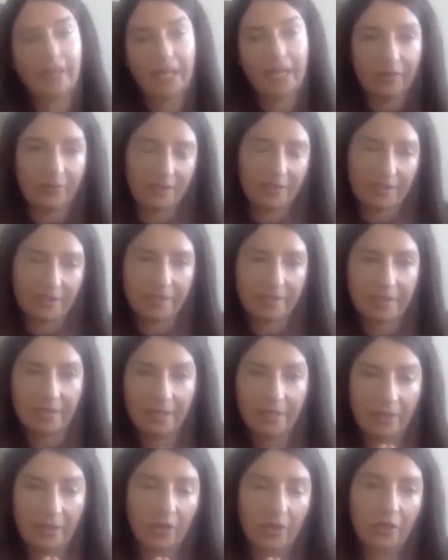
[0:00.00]
parent
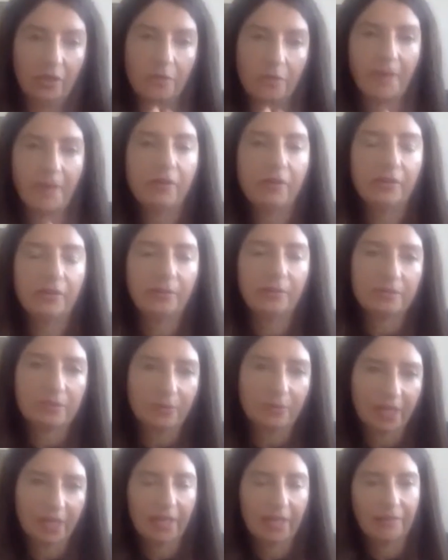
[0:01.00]
who's
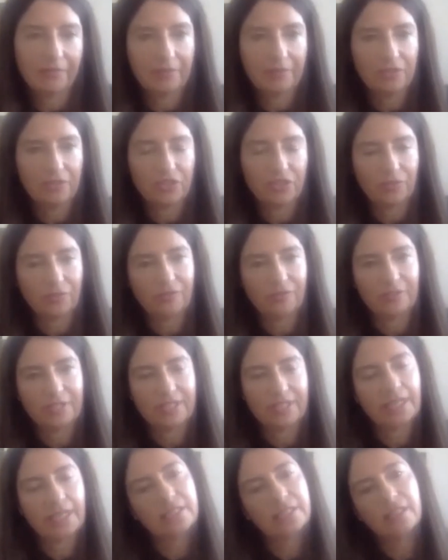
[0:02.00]
looking after the children
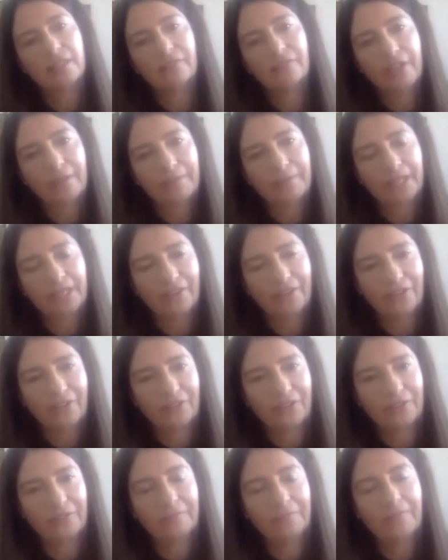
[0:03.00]
stays in the family
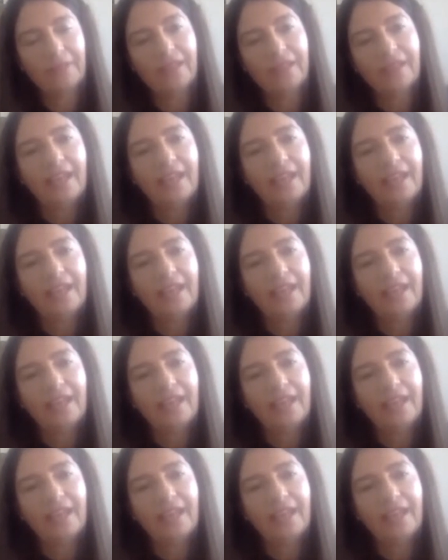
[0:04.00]
home,